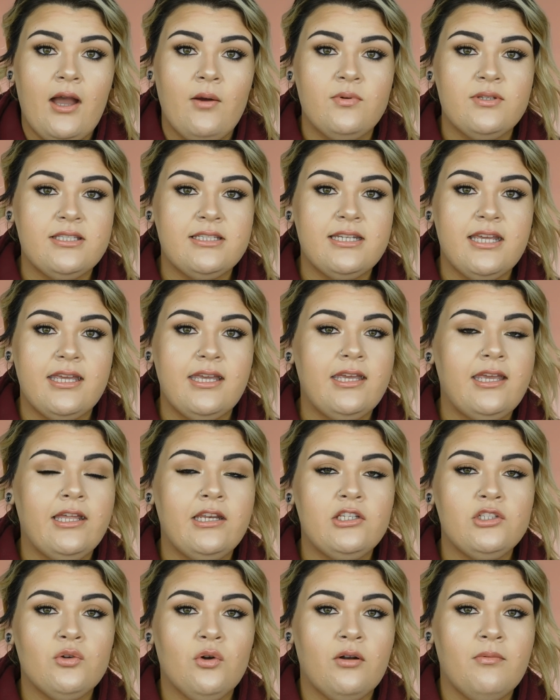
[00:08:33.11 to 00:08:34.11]
I wasn't taking
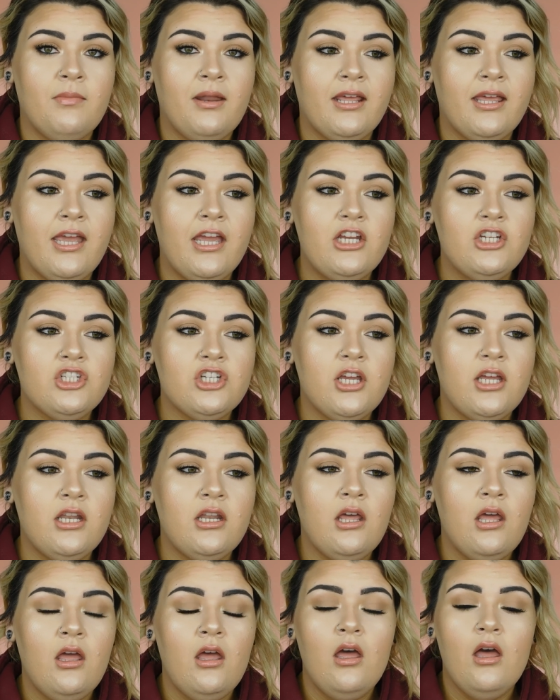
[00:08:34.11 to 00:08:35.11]
any sort of medication
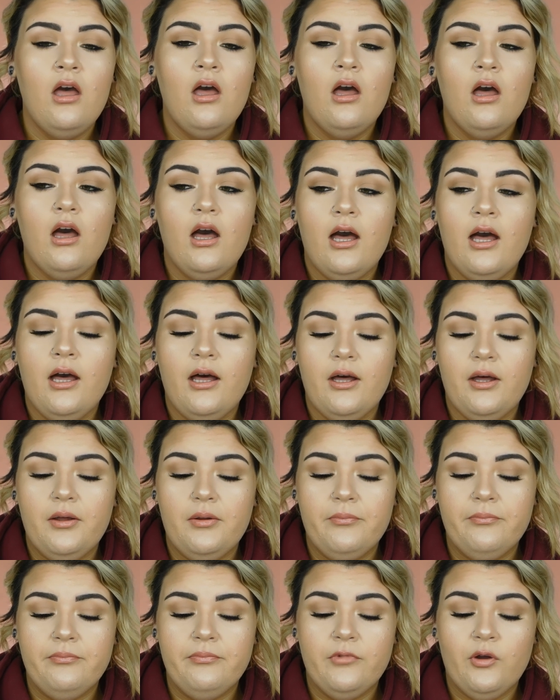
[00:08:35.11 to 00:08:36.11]

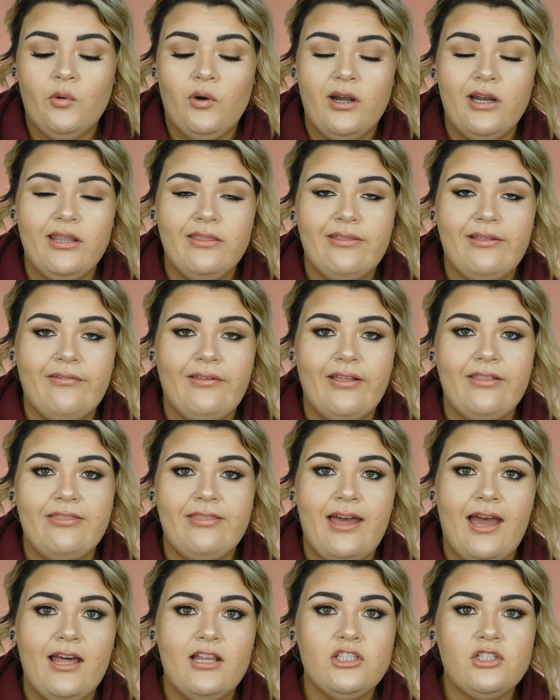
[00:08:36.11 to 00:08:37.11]
um, or anything like
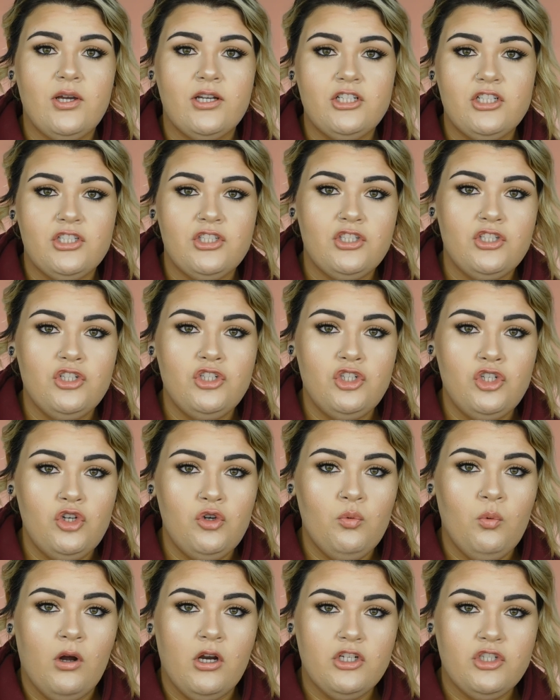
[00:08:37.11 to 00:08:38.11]
that, so I just
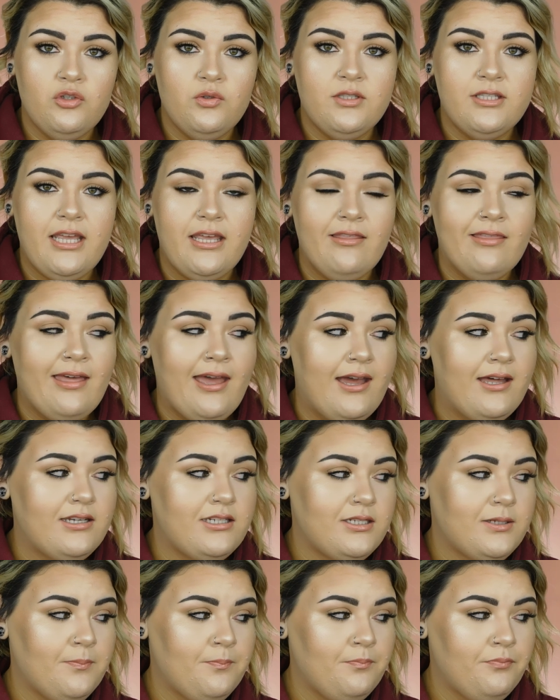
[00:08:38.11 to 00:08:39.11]
do want to say
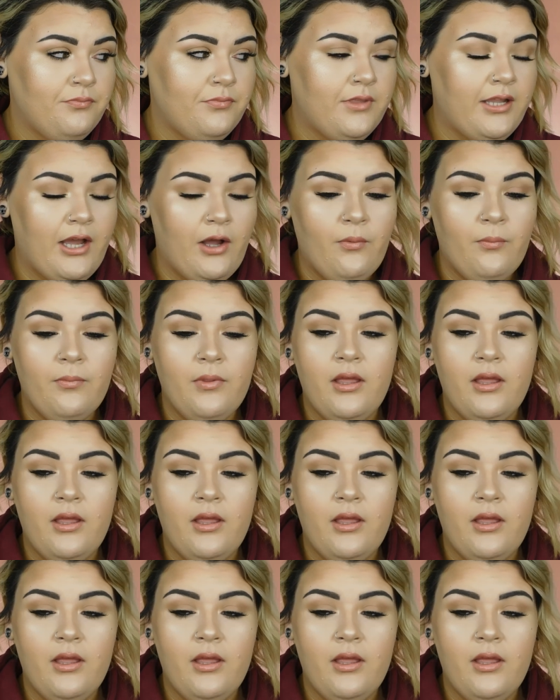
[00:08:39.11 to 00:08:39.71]
that. Now,